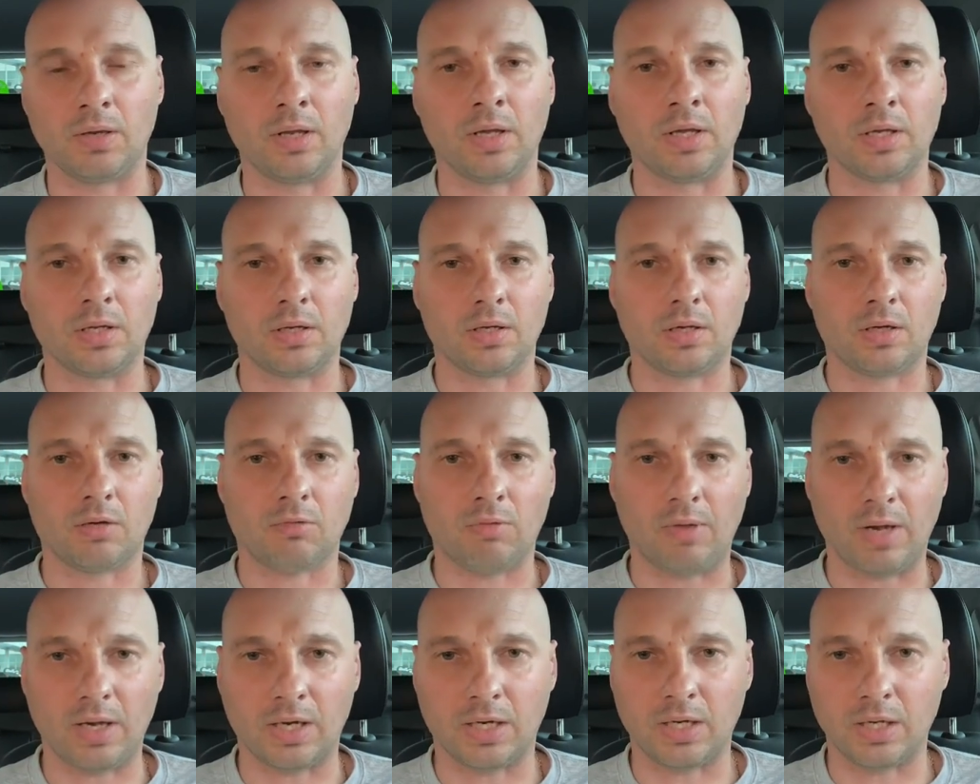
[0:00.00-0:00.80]
Like
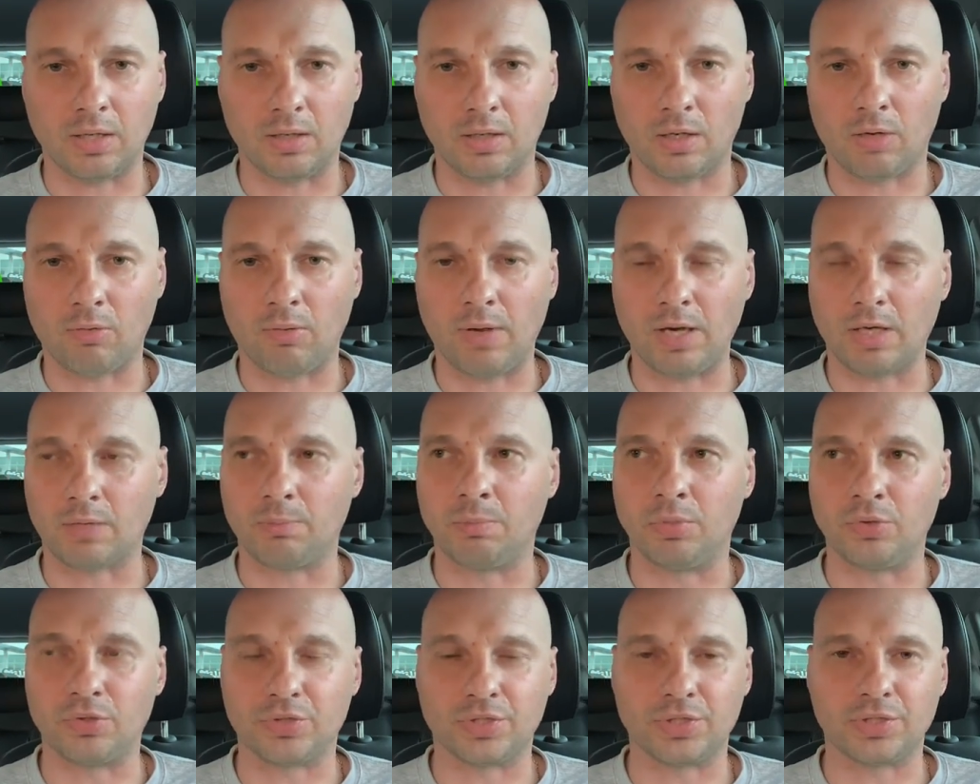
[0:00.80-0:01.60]
cracked
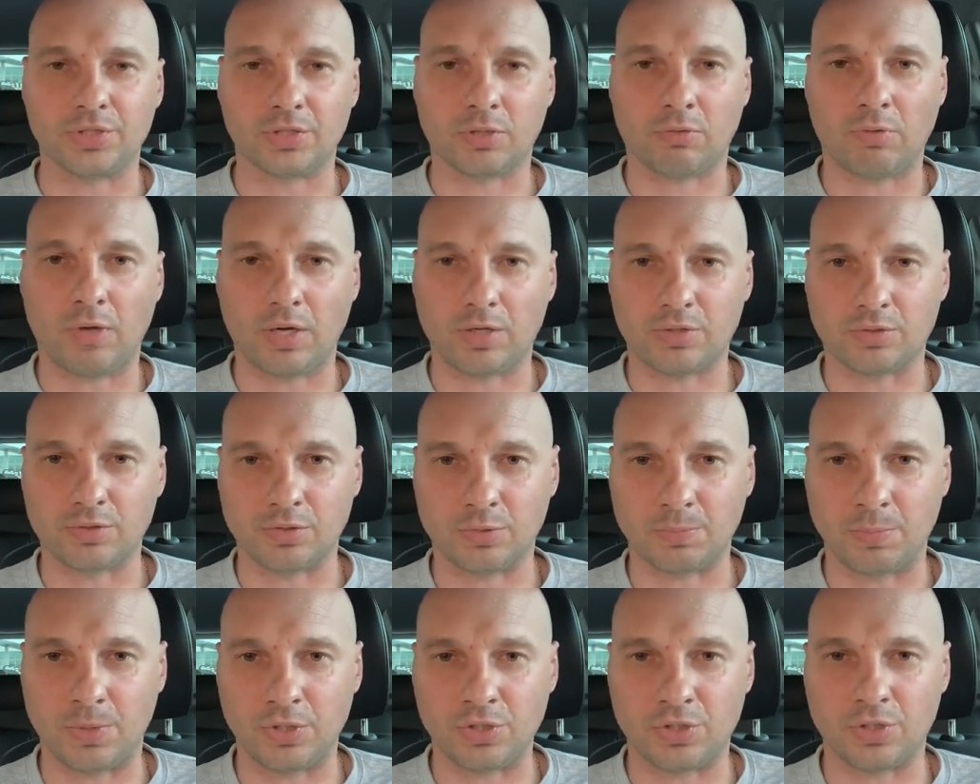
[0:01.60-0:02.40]
bushes, cracked
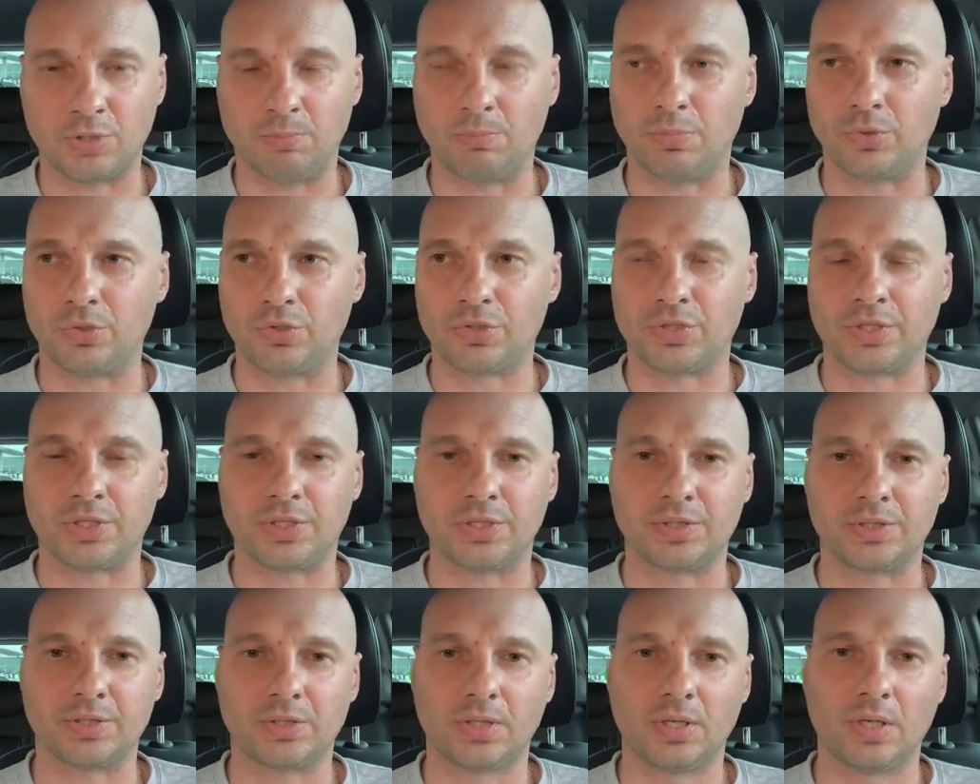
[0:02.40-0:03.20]
suspension
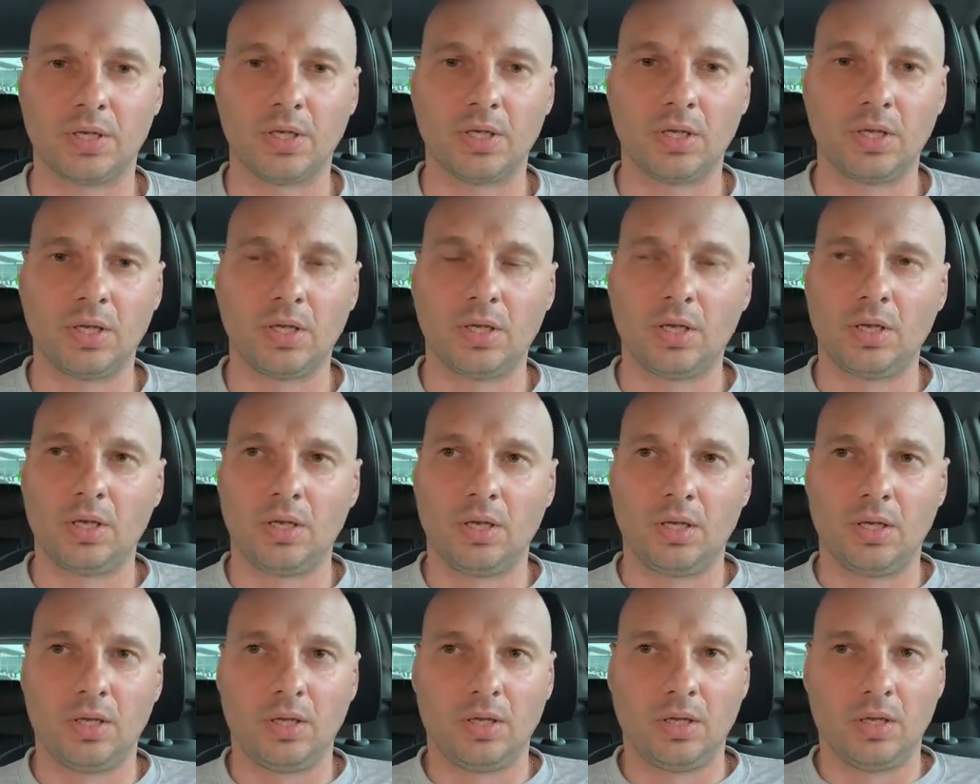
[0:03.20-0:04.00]
bushes,
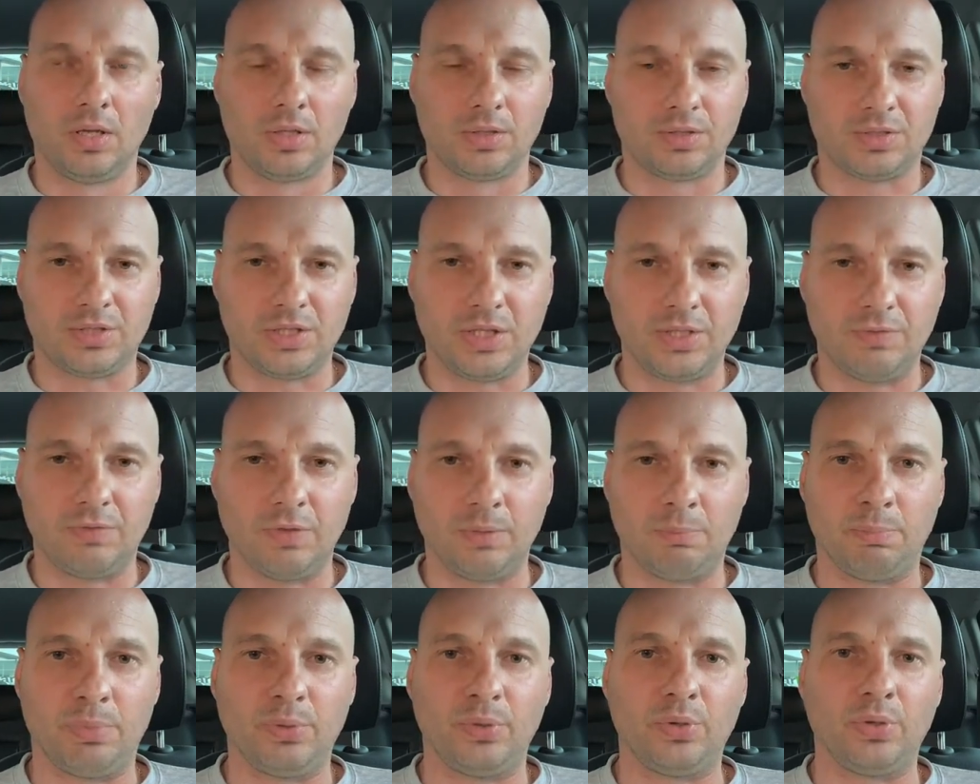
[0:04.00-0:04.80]

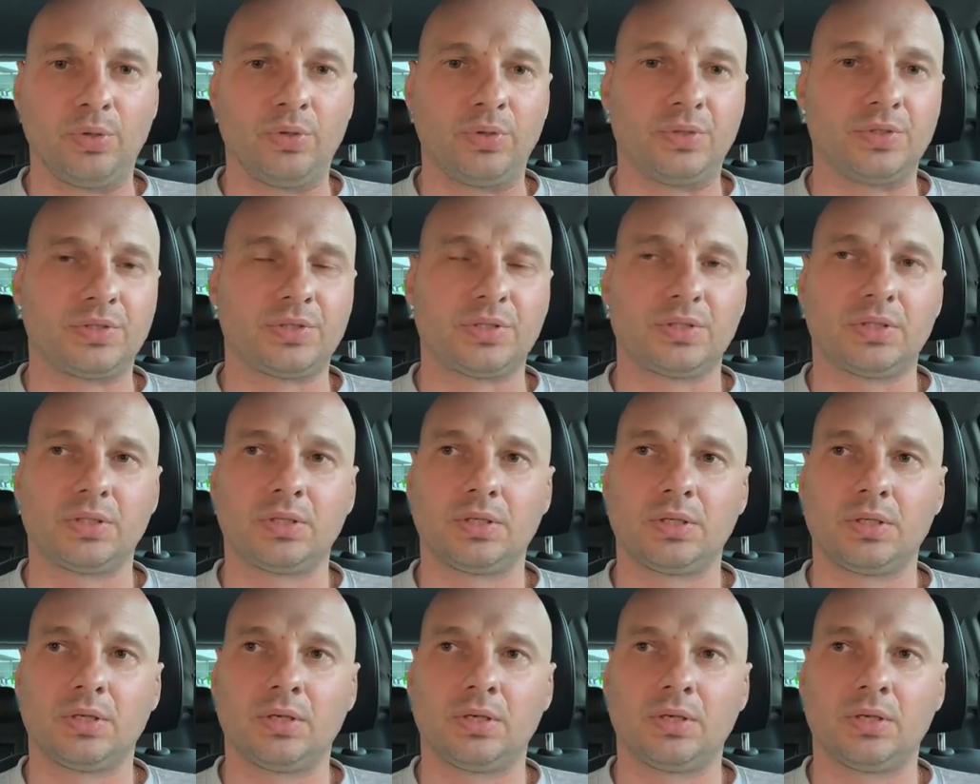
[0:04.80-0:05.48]
CV boots,